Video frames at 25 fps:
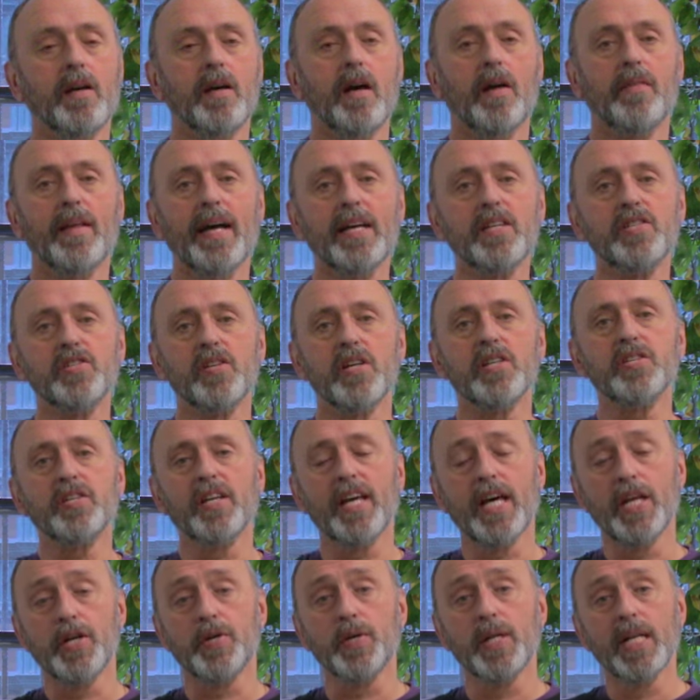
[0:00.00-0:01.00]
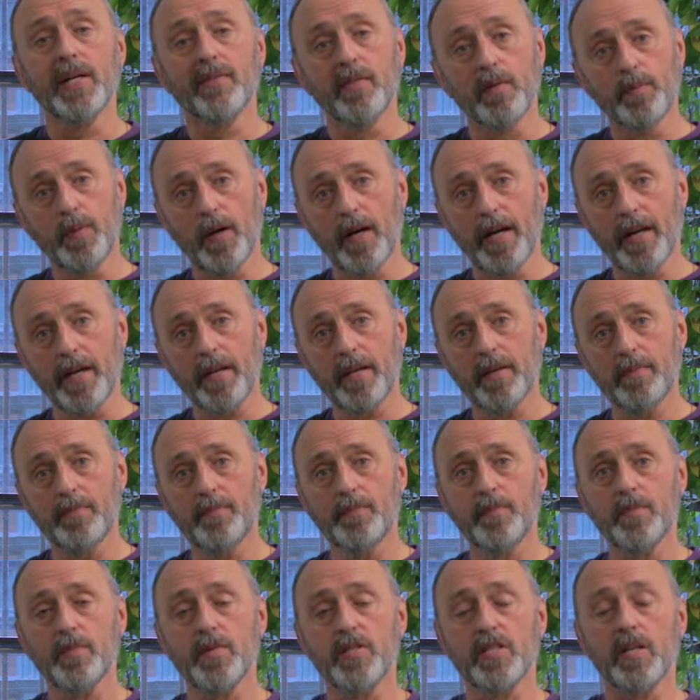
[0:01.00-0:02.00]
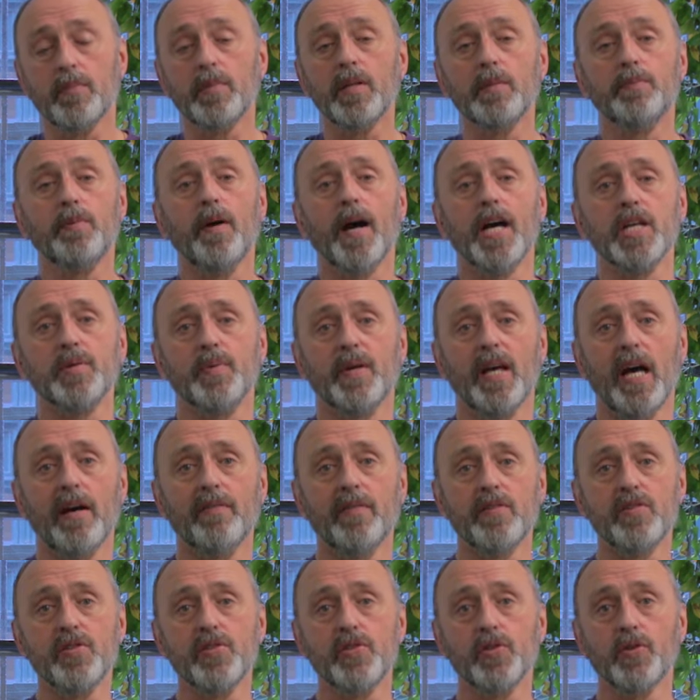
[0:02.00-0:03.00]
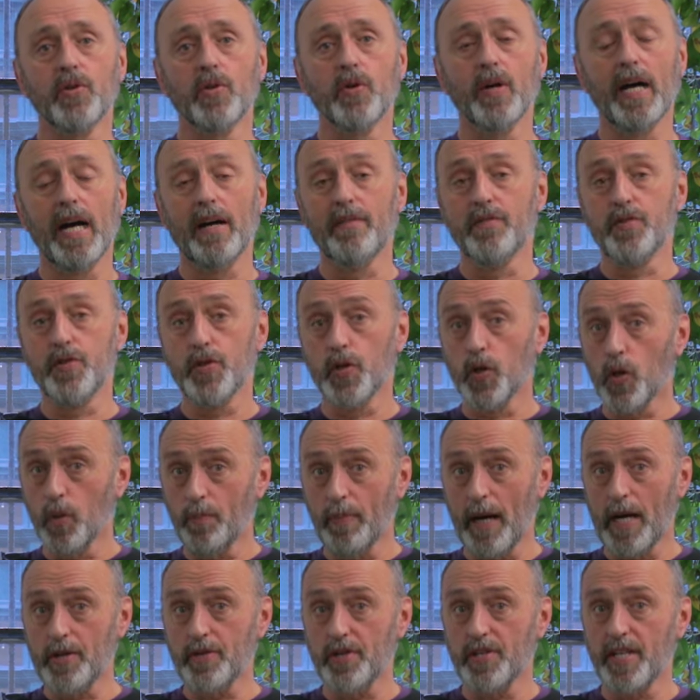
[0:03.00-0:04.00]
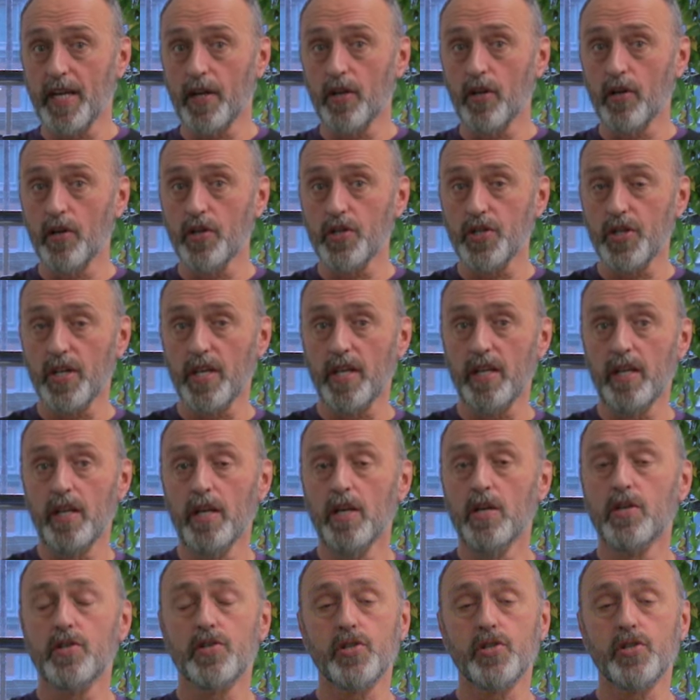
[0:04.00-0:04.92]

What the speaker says: And that's just the entry-level bike. Some of the bikes we have in store have dual battery technology,